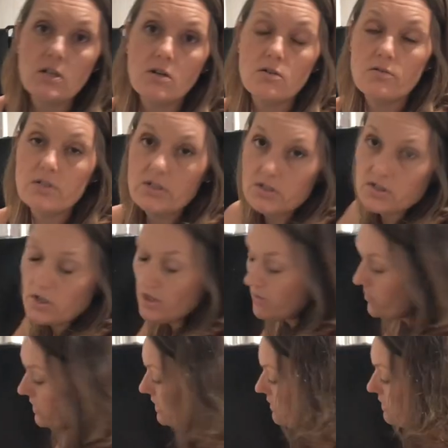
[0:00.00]
So to start
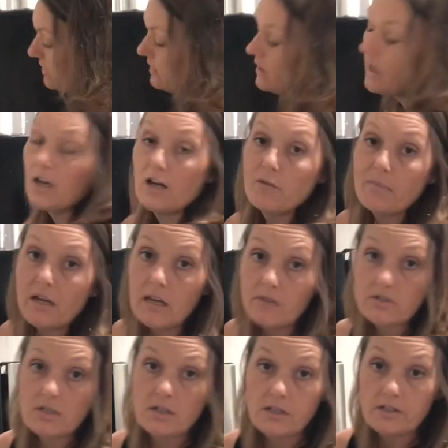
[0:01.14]
with, I have
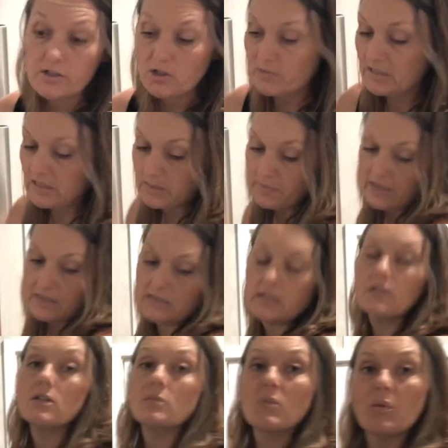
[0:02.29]
to clear my space
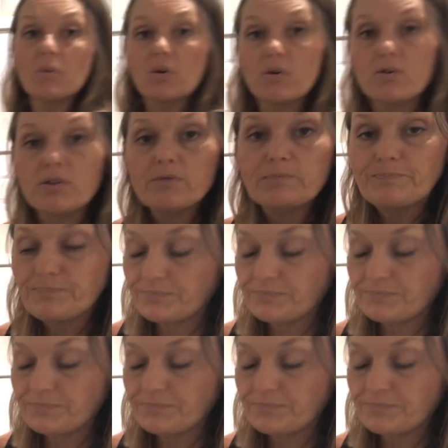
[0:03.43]
here in my milk room.